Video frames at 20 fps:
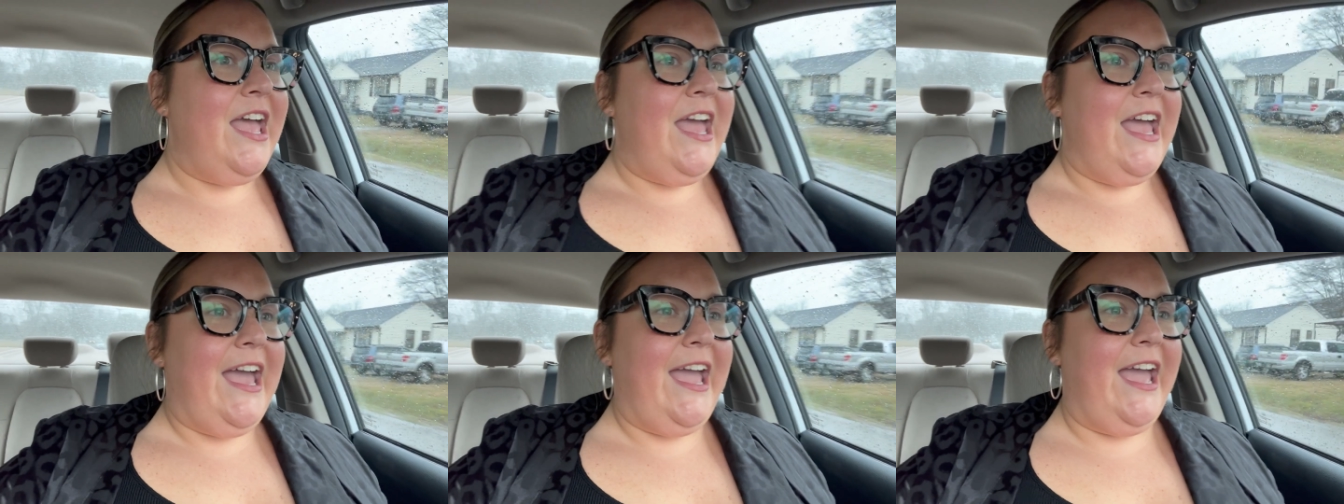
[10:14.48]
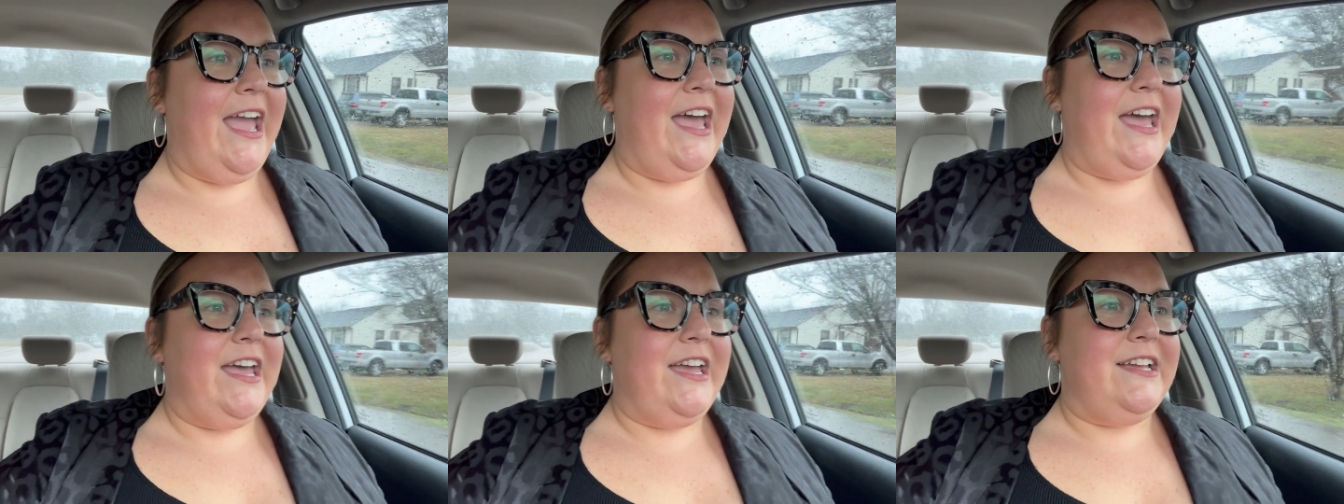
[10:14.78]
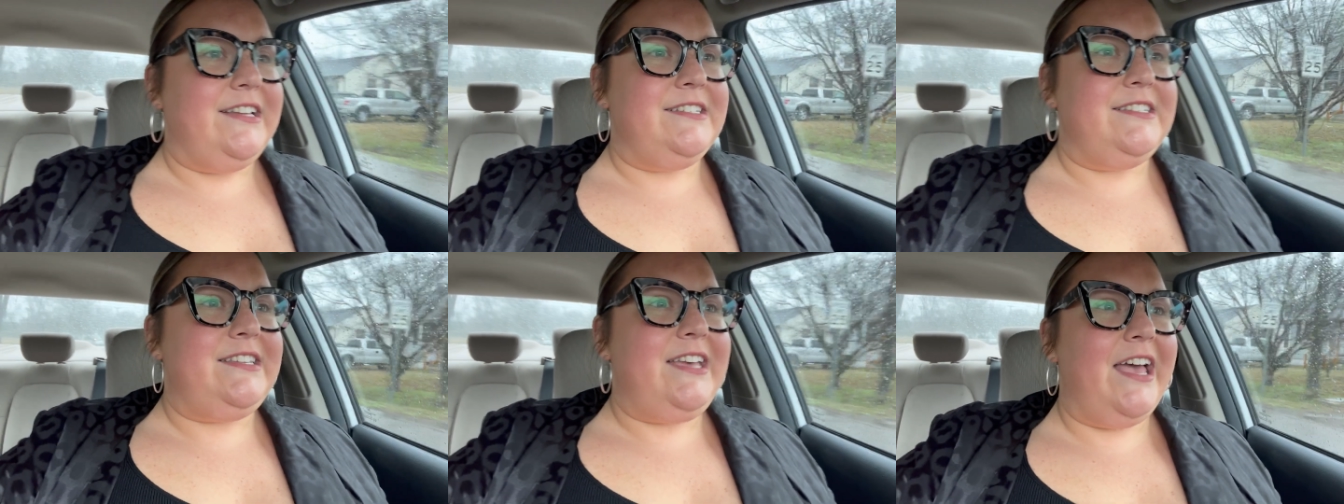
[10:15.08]

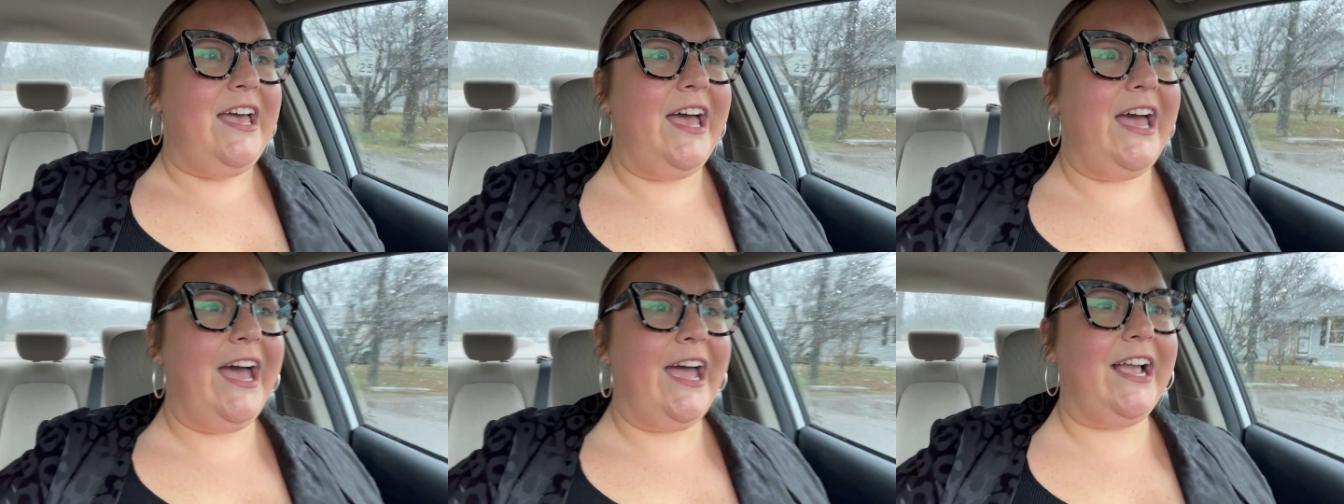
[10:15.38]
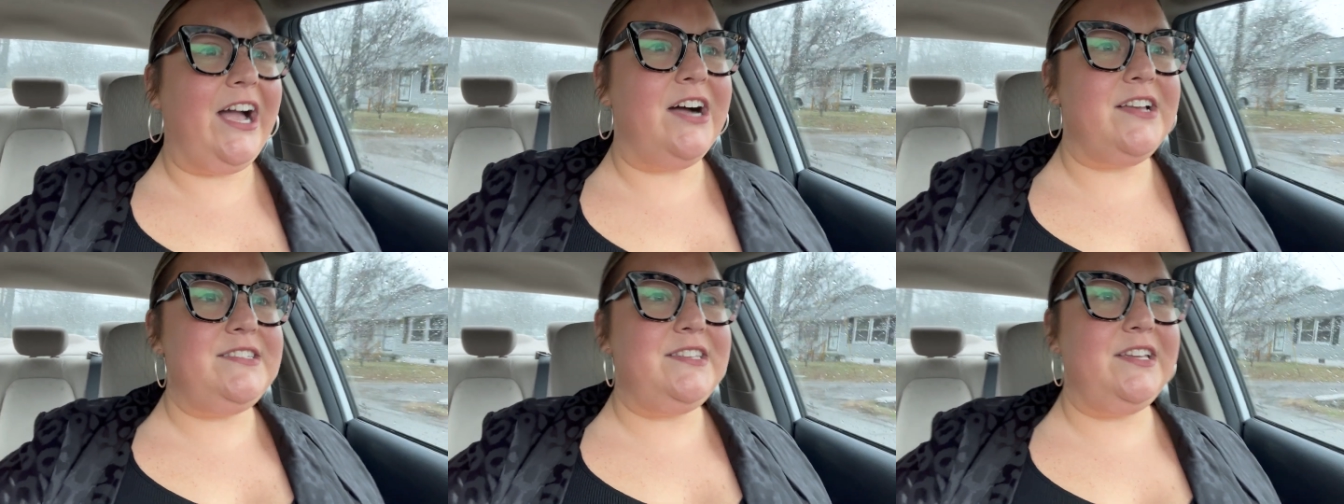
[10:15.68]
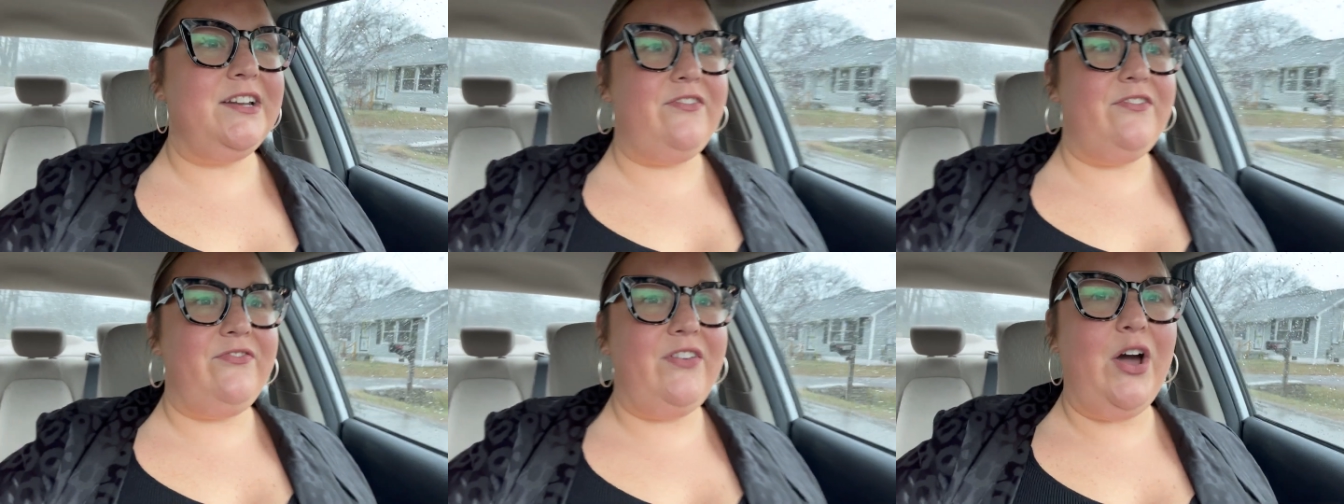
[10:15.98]
And I got sent
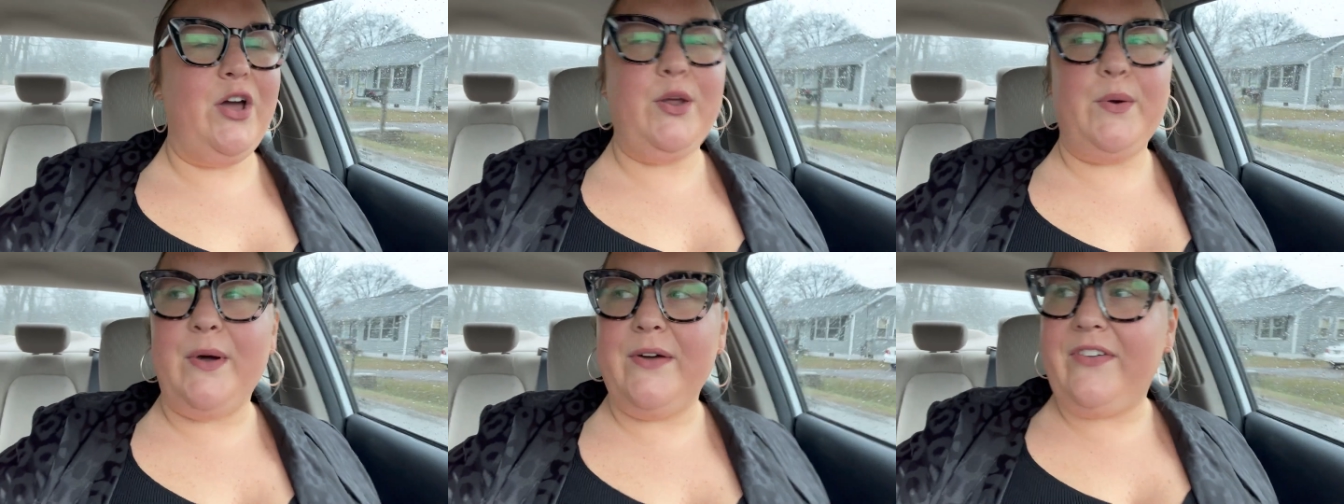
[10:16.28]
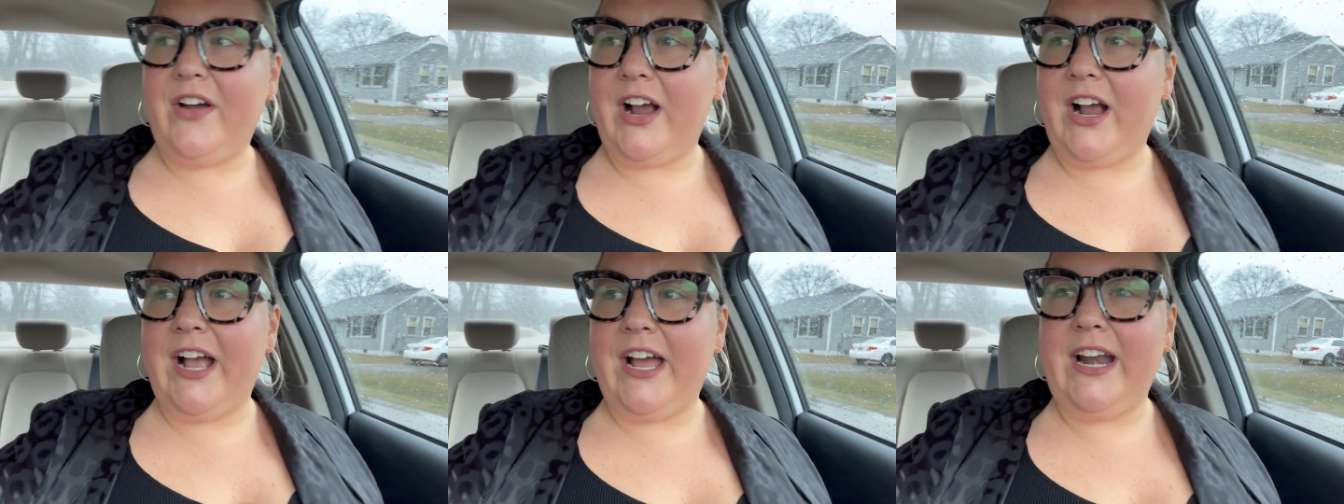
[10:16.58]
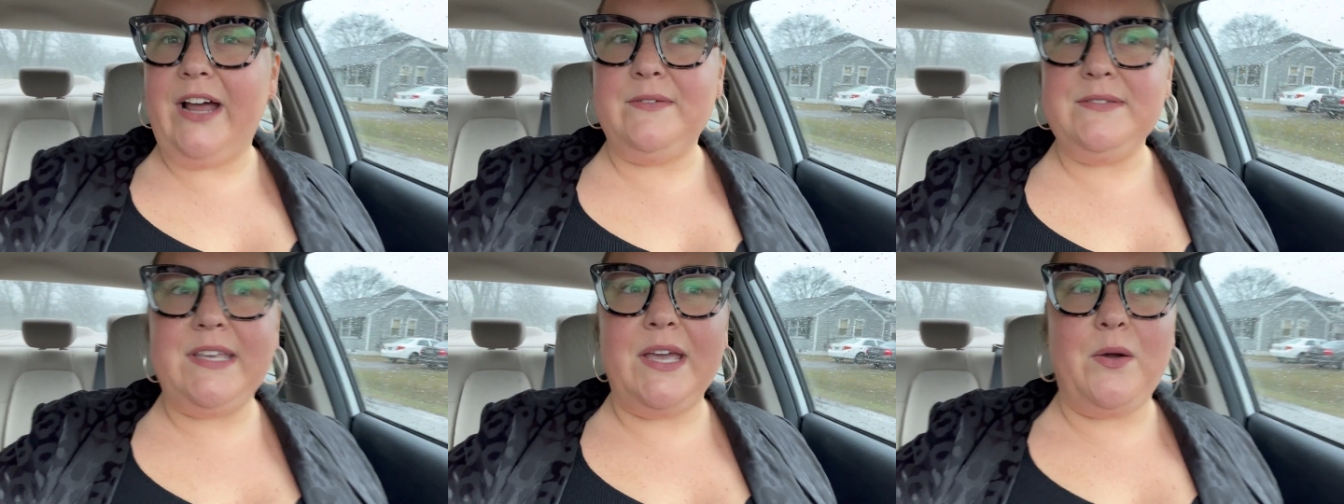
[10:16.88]
a photo of her and I
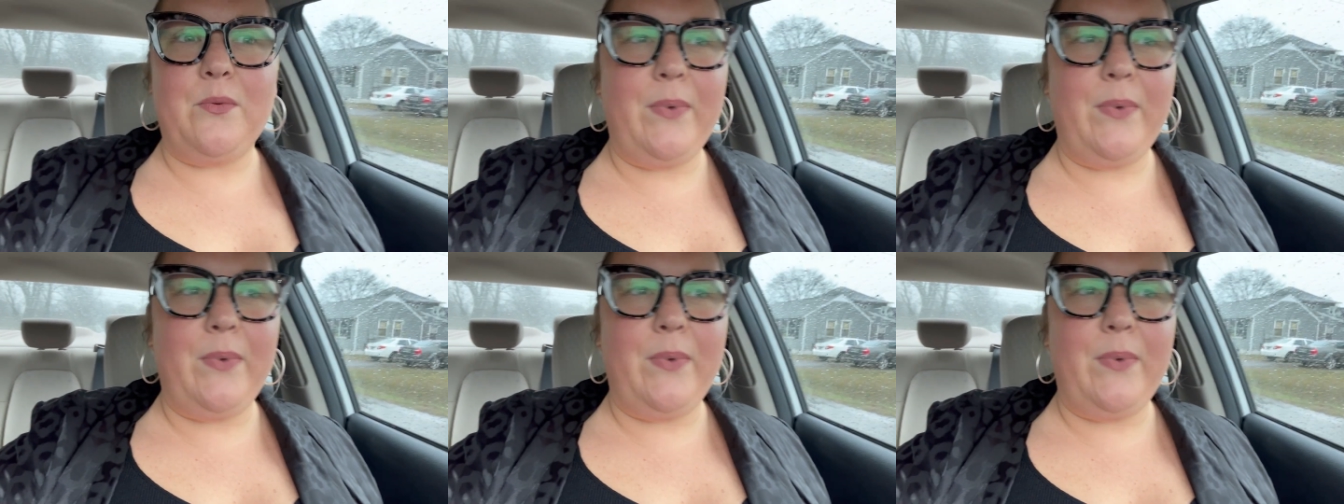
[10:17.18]
was like,